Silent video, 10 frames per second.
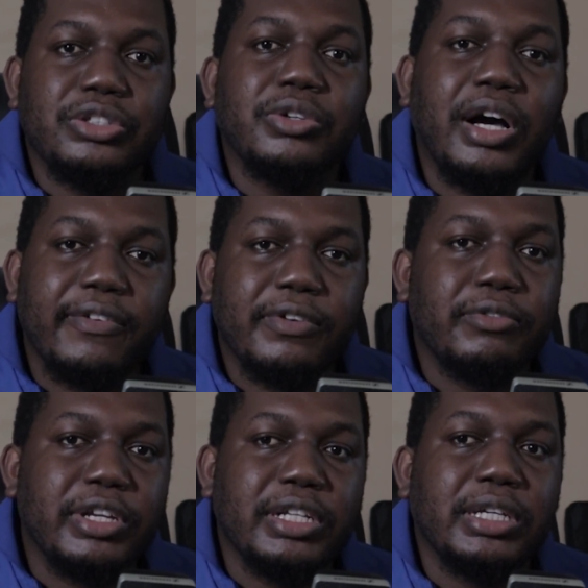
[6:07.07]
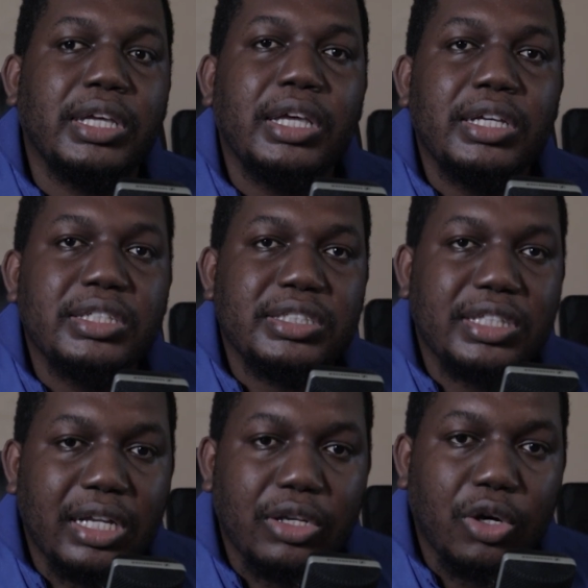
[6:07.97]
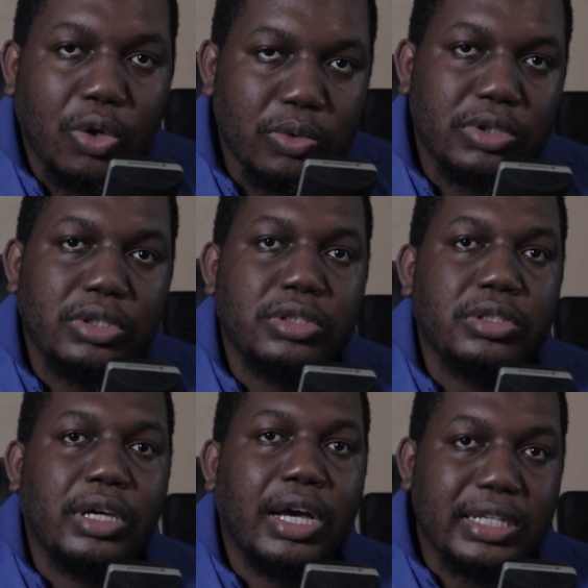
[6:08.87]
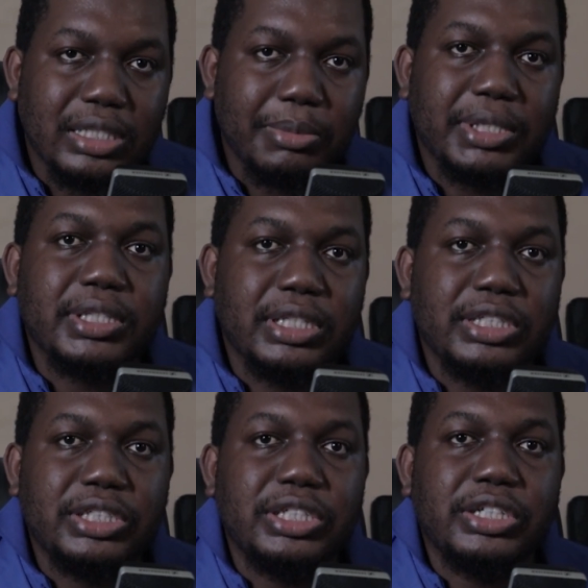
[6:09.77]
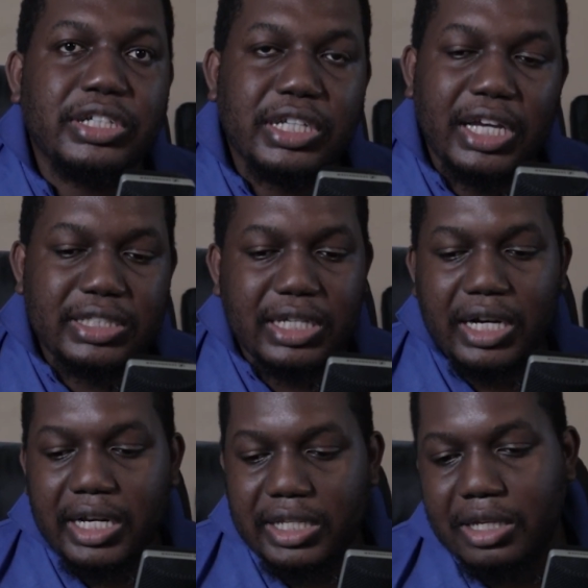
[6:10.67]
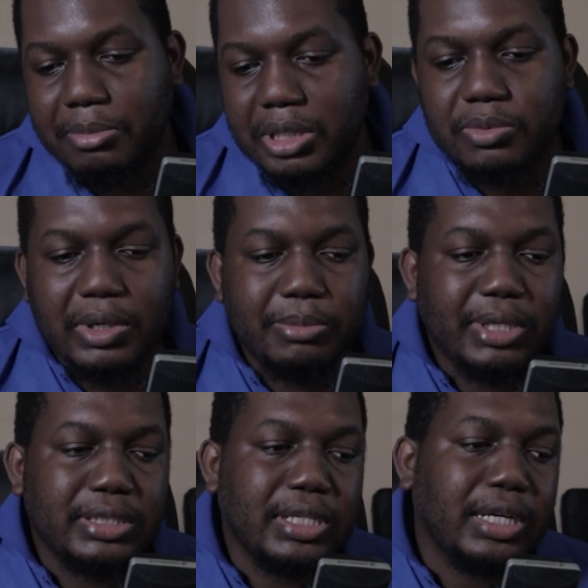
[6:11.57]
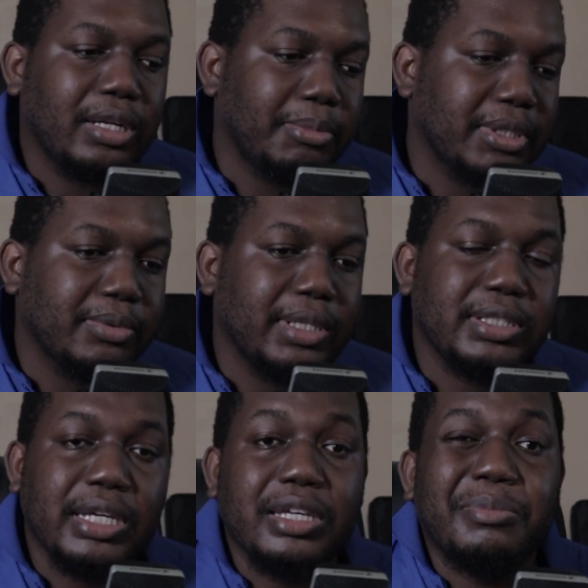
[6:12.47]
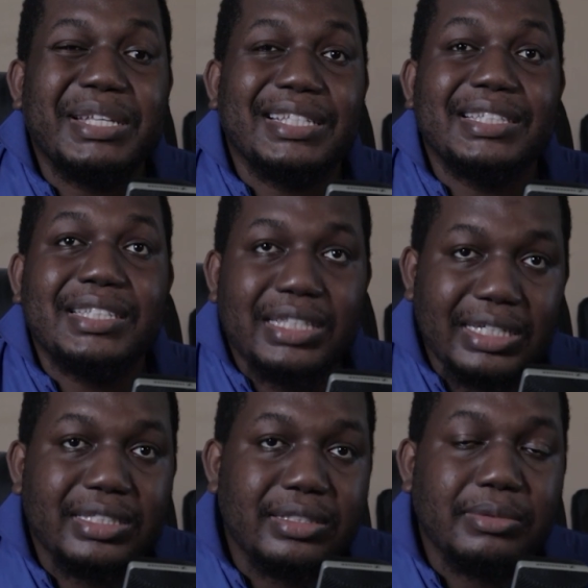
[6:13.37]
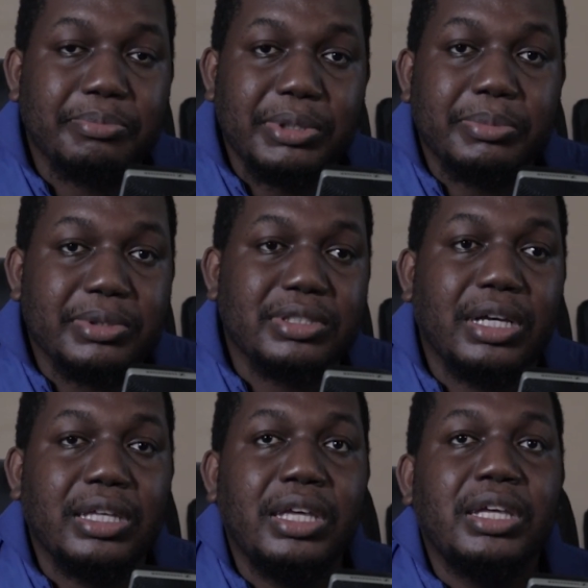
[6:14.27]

You have to really stand out as a mixing engineer. You can't say, all right, you mix one man song and I mix one song, you mix a set of people song.